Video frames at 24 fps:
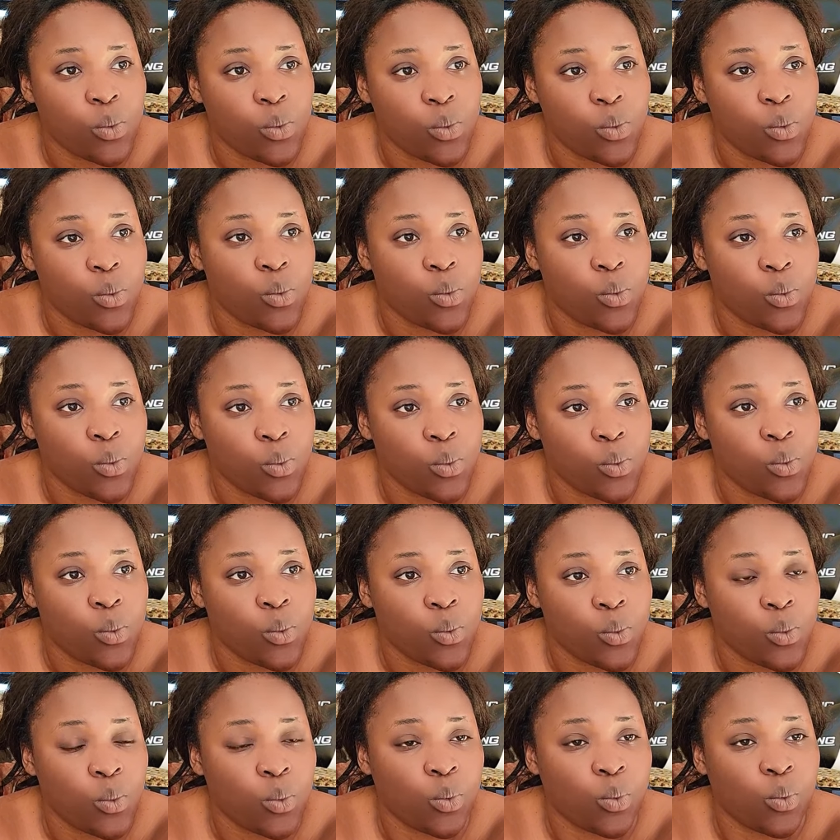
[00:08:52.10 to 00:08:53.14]

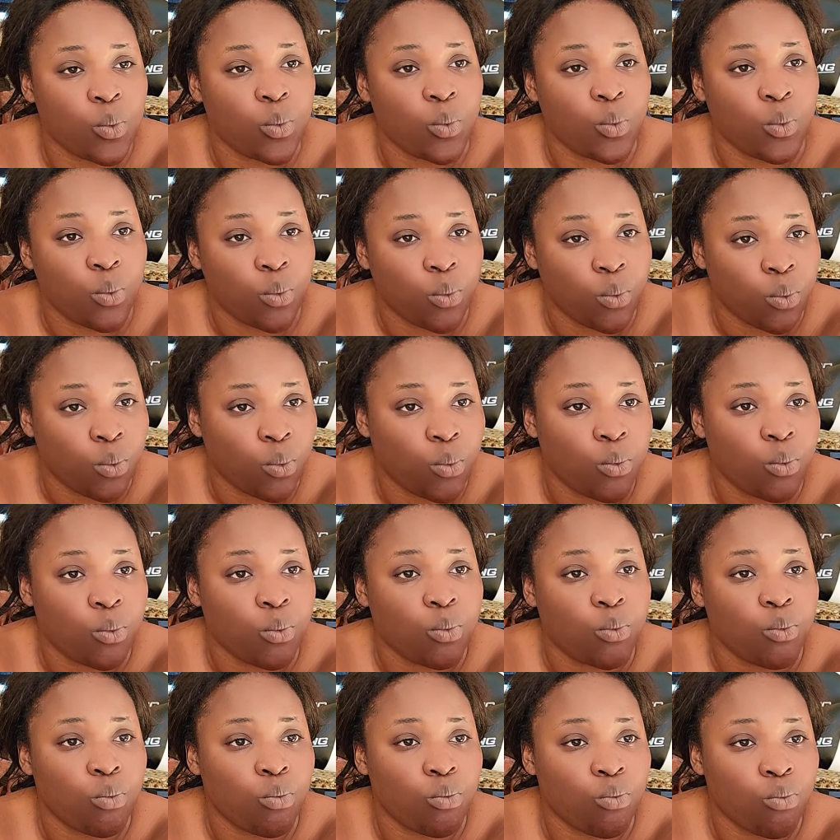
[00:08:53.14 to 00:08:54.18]

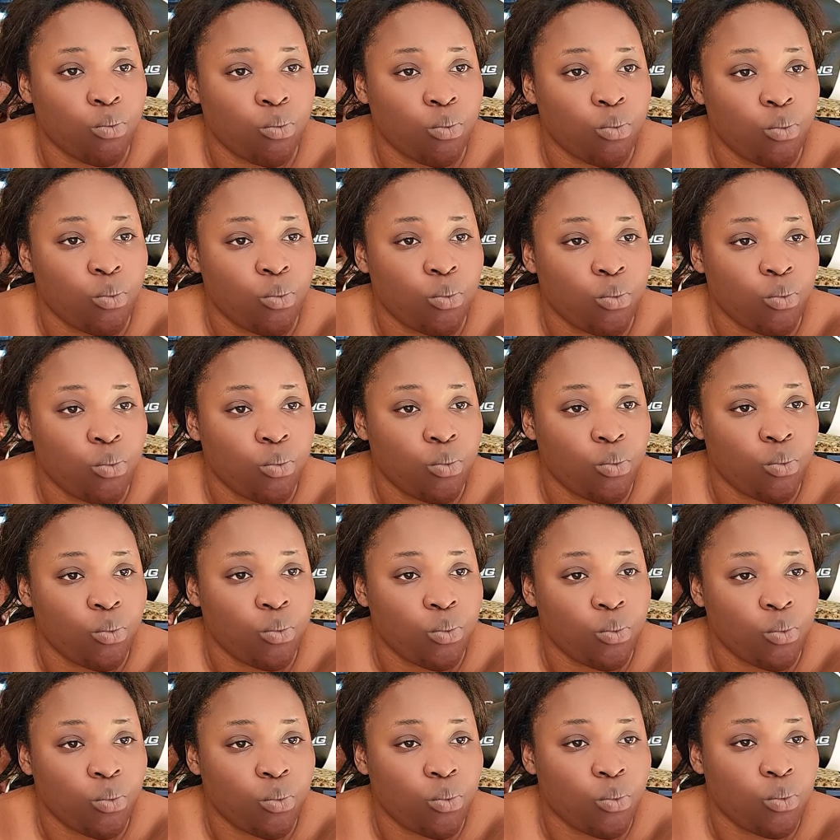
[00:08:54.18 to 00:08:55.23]

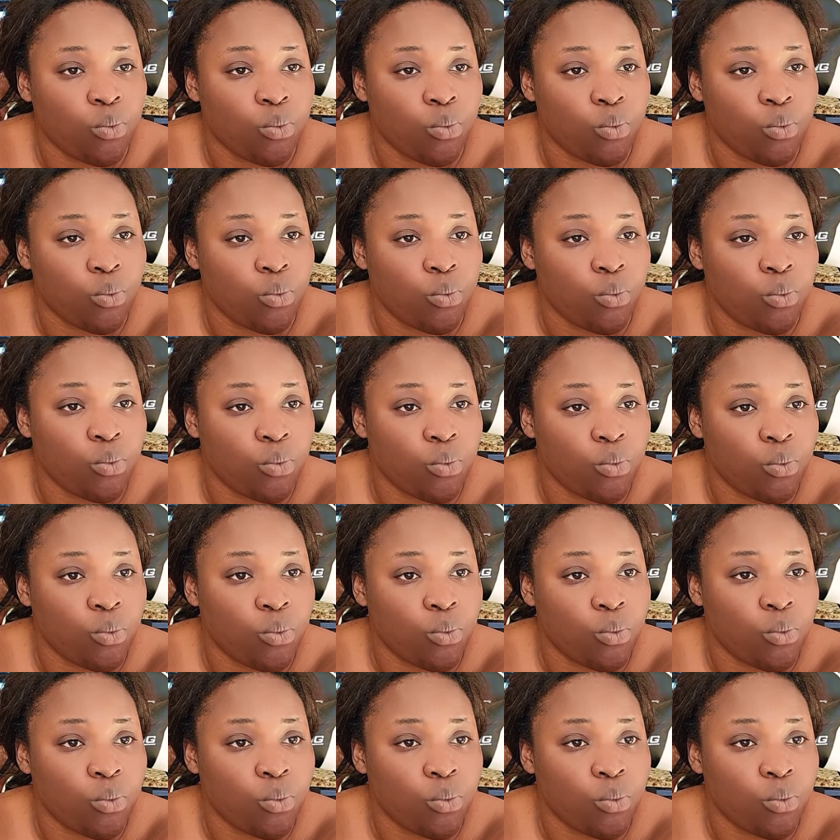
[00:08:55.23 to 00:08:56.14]
No words are spoken by the person on screen.